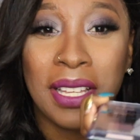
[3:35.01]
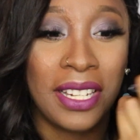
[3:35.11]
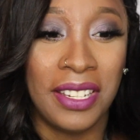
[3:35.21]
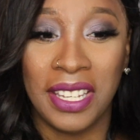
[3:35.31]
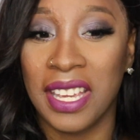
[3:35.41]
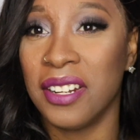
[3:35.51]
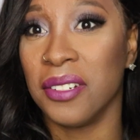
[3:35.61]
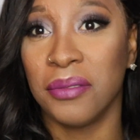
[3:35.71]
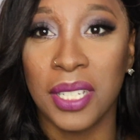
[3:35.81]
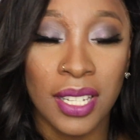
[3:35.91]
look ghetto.
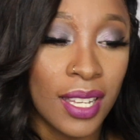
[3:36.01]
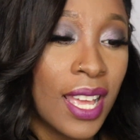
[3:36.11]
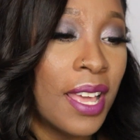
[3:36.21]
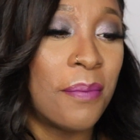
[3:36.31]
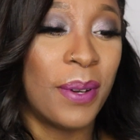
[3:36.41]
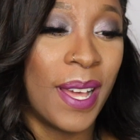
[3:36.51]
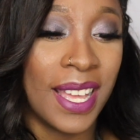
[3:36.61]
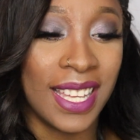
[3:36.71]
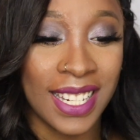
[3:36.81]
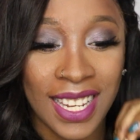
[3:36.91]

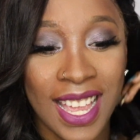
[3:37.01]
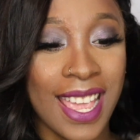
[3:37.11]
But